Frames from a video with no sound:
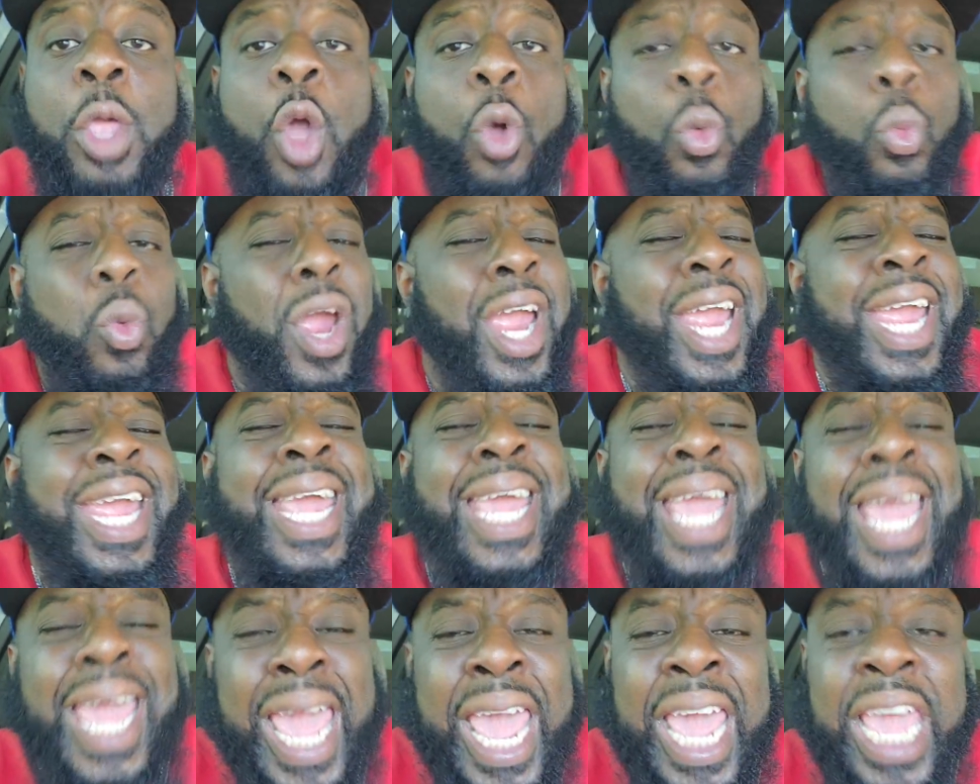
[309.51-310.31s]
where
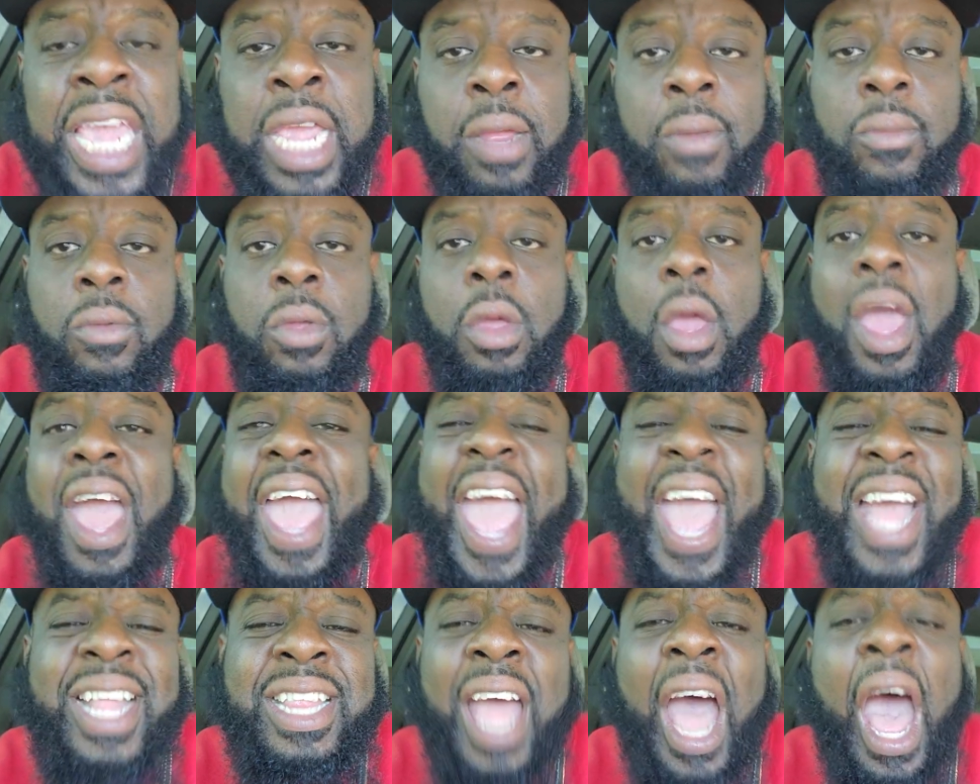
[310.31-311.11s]
he
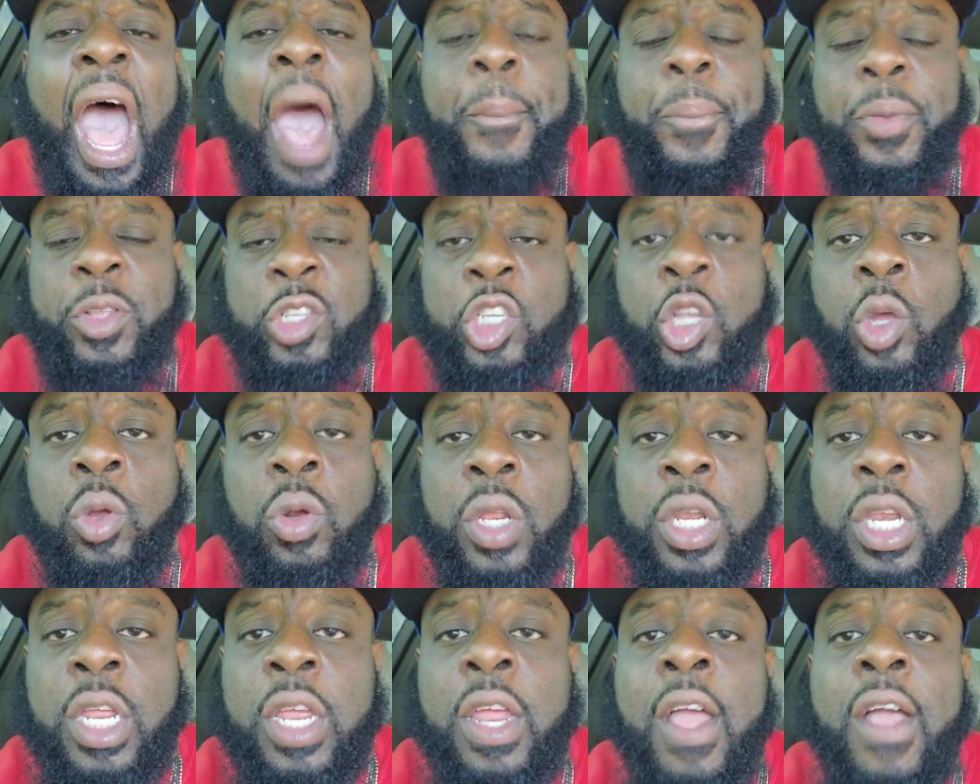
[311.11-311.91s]
had the
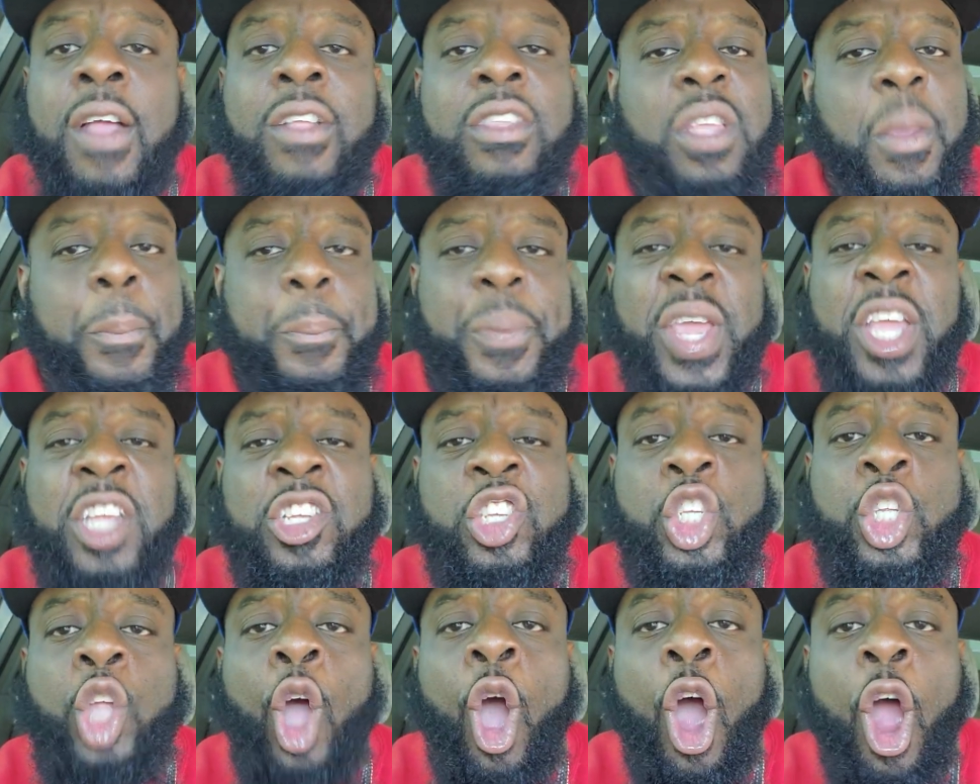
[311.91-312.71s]
opportunity to be a
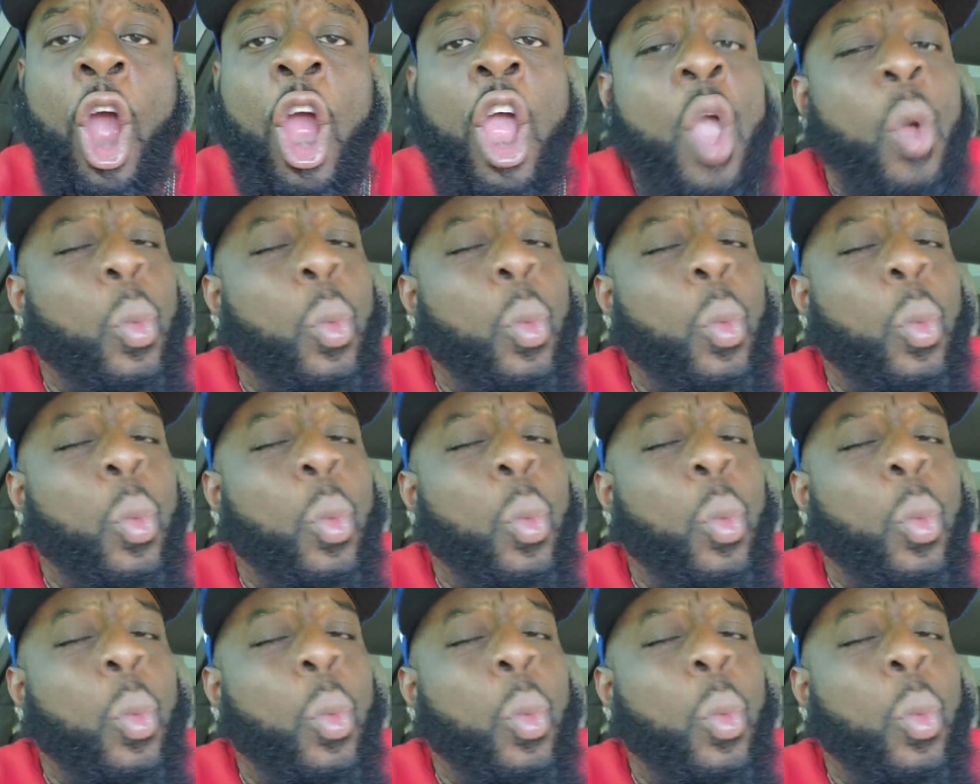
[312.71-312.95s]
star,